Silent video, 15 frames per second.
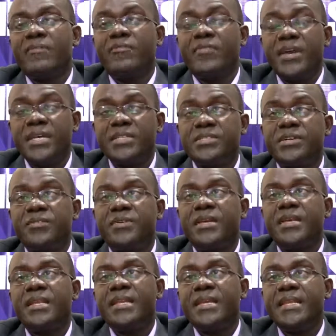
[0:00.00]
first
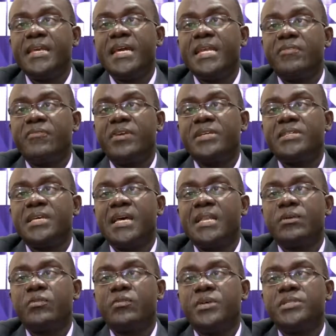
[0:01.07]
degree linear differential
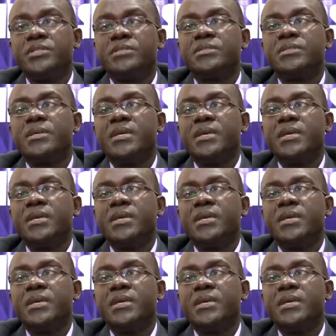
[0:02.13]
equation.